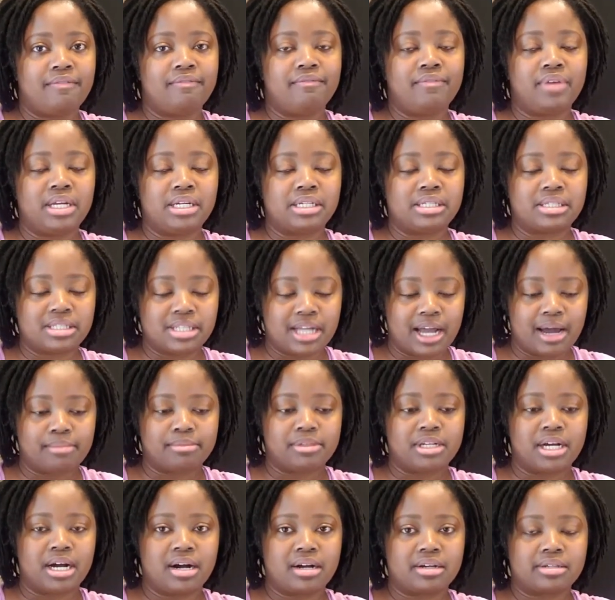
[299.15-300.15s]
via
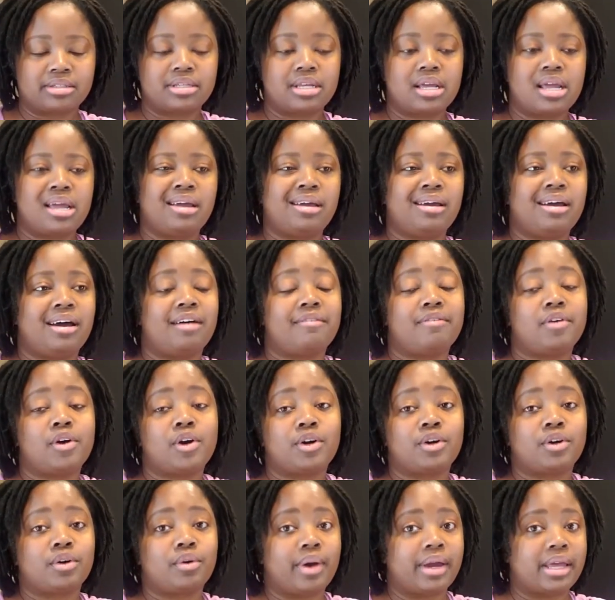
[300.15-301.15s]
SnapDocs. I've
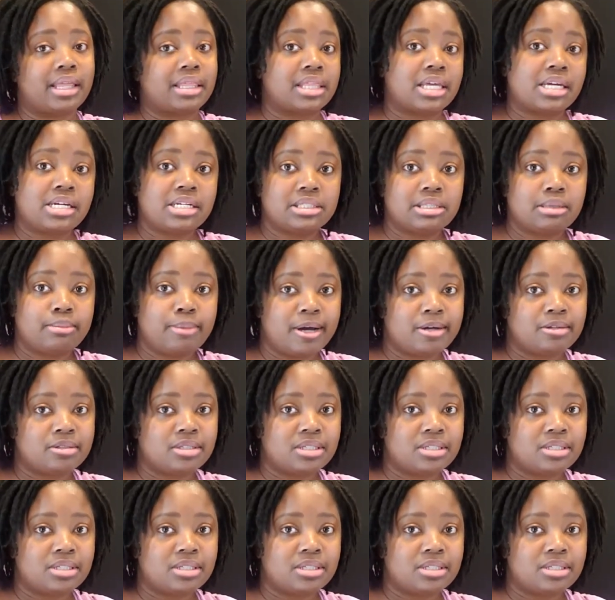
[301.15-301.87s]
heard great things about